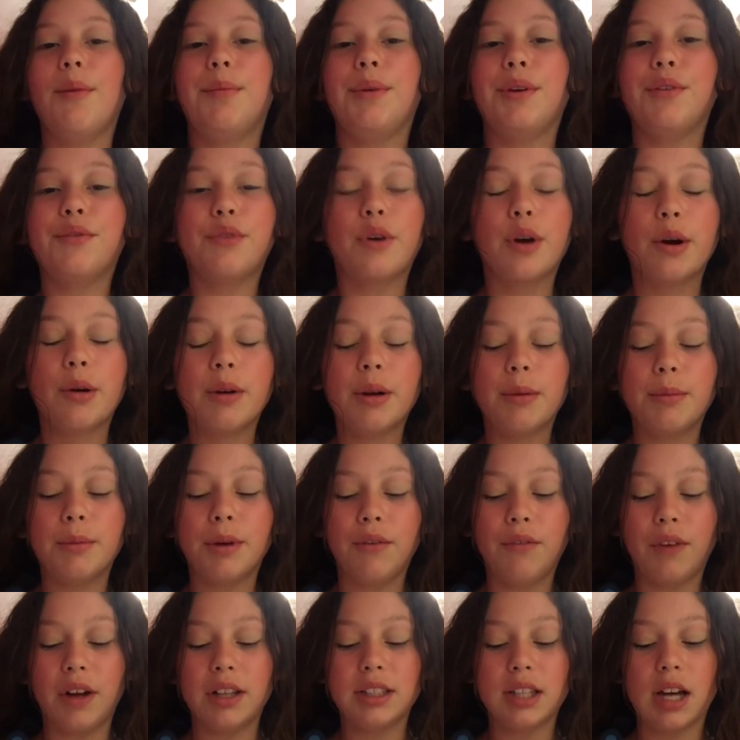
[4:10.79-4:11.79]
Before we
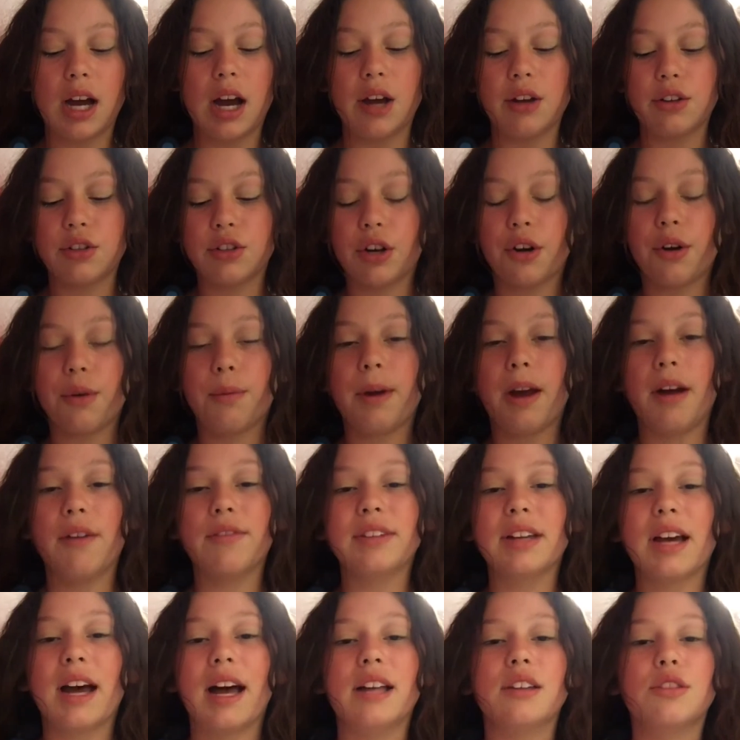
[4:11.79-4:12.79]
move on to eyeshadow, we have
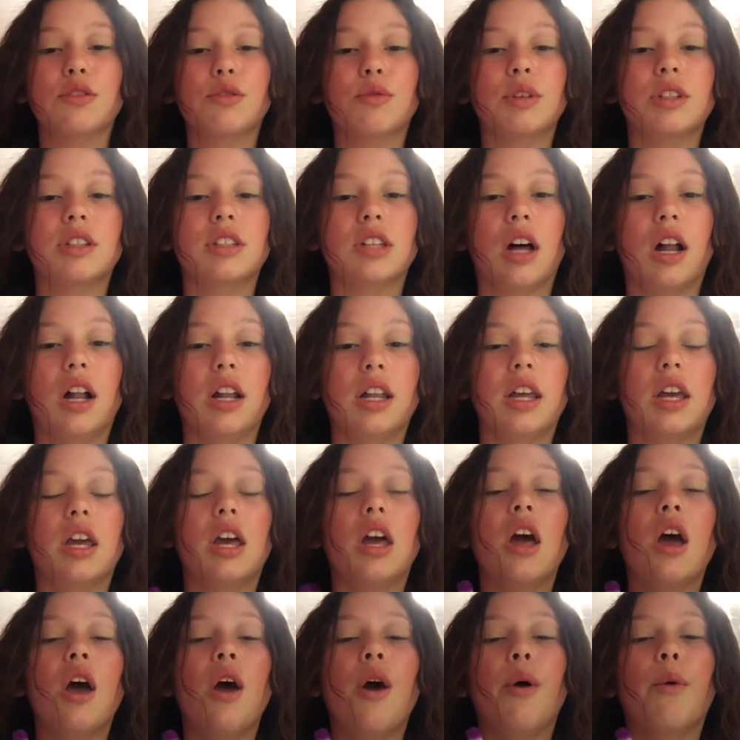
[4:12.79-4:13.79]
to ask Quetzali
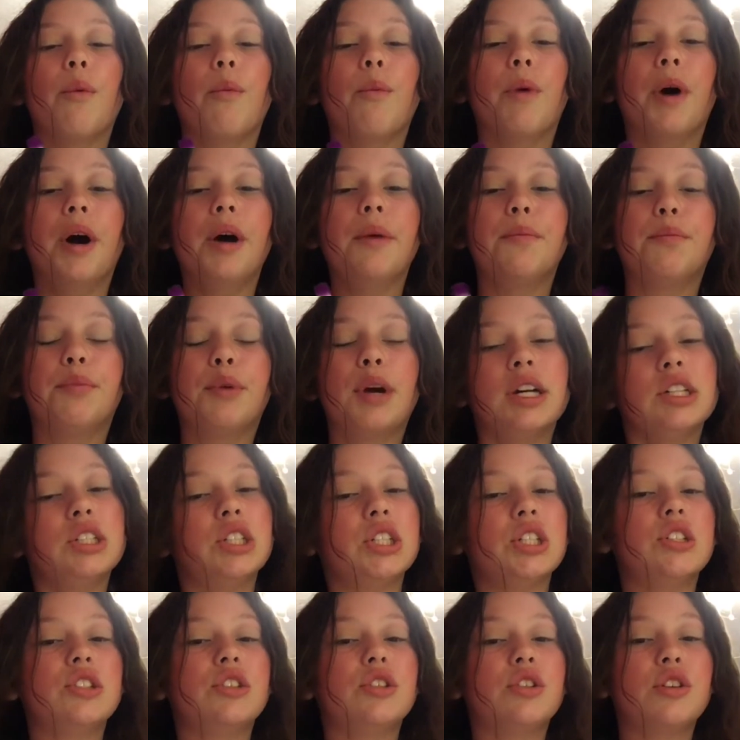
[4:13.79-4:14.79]
what
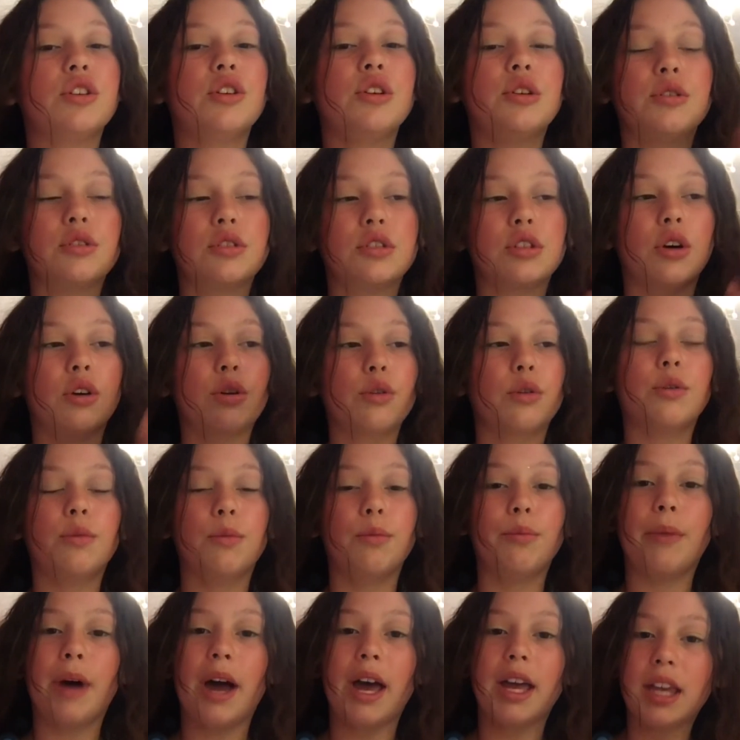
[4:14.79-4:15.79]
brushes to use. So
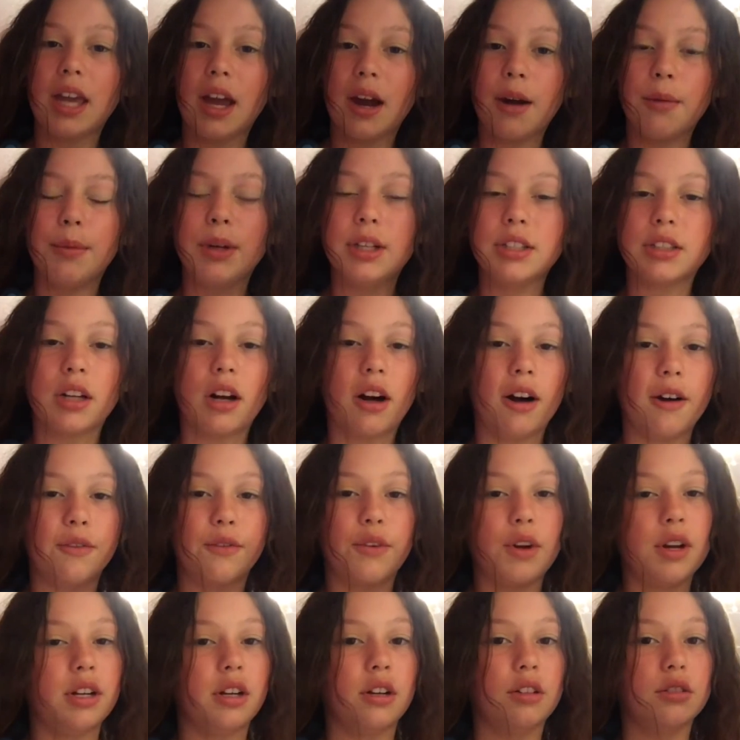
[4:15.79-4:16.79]
my camera is off
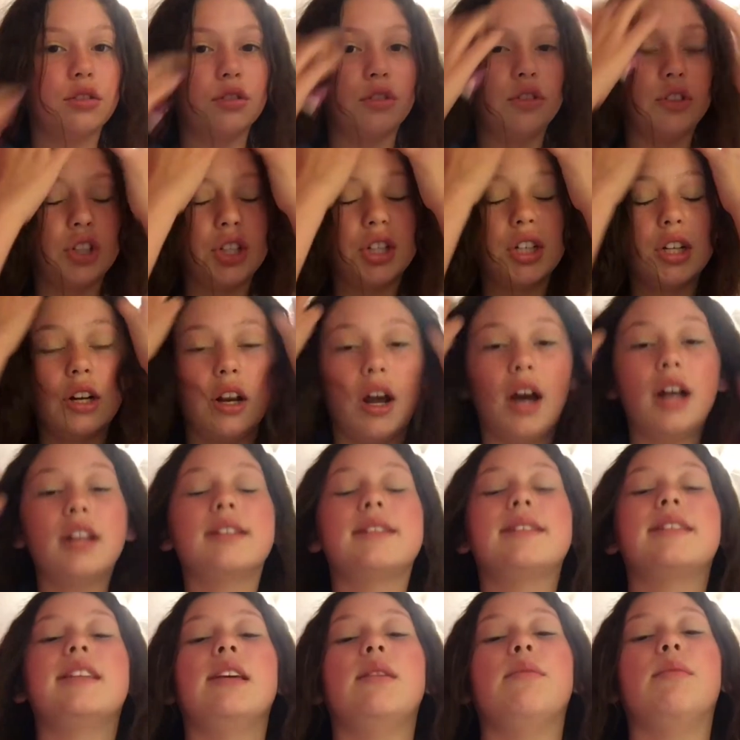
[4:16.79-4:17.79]
right now so she cannot
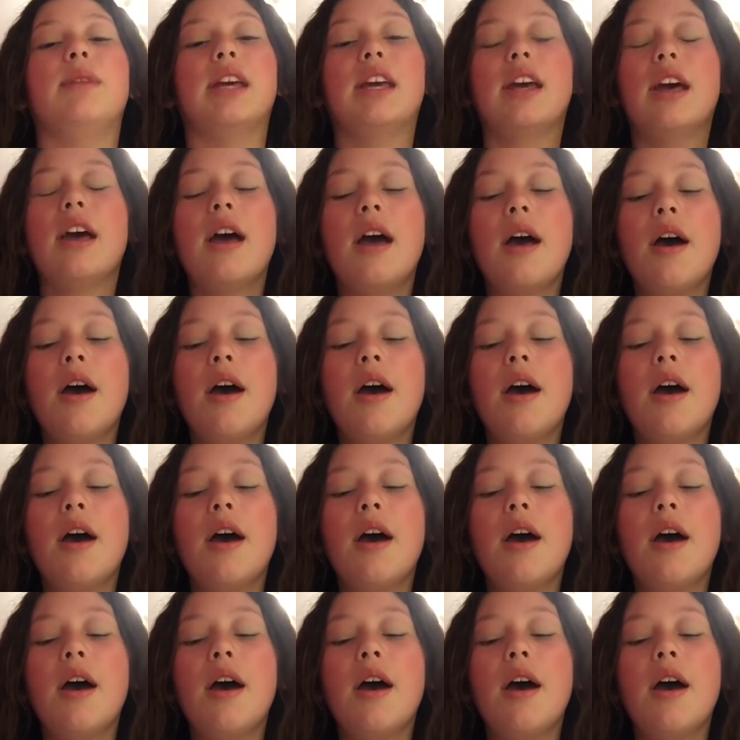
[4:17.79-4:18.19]
see me.